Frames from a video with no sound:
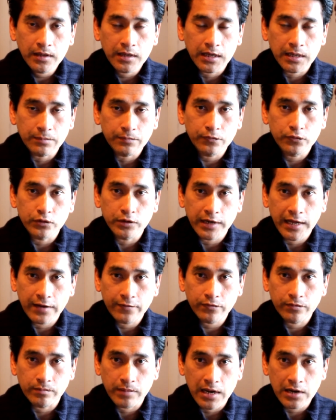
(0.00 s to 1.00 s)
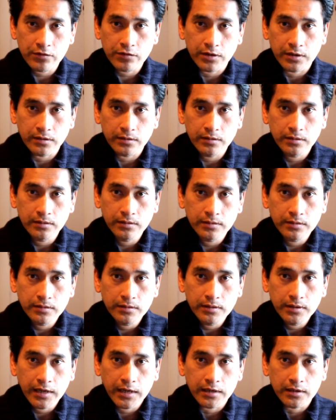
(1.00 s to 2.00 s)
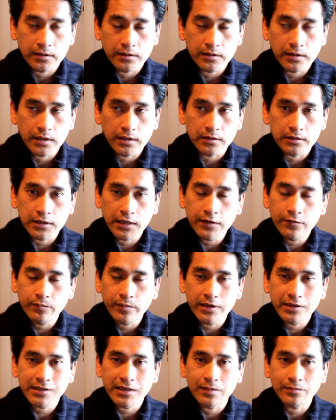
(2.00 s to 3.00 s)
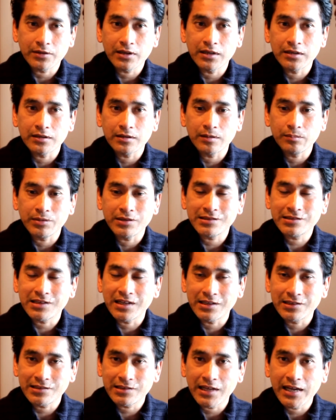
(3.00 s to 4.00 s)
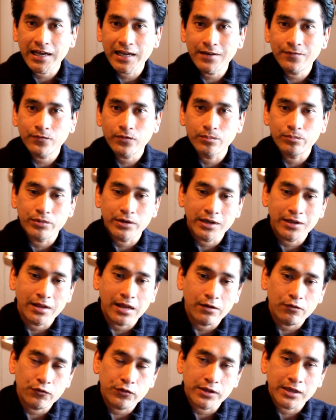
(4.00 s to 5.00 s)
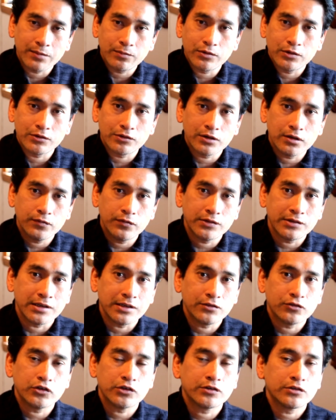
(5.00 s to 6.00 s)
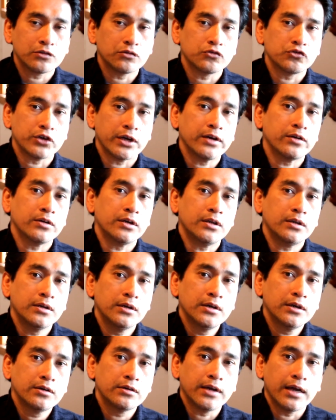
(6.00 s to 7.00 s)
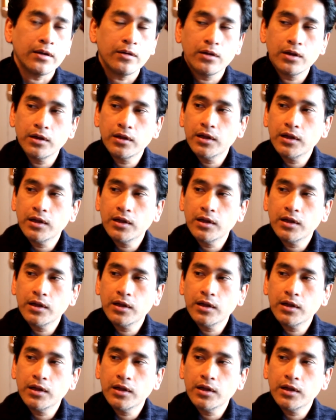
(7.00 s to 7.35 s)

for an affirmation. And love many times, aside from bringing everything up to the surface, it's just so general, right?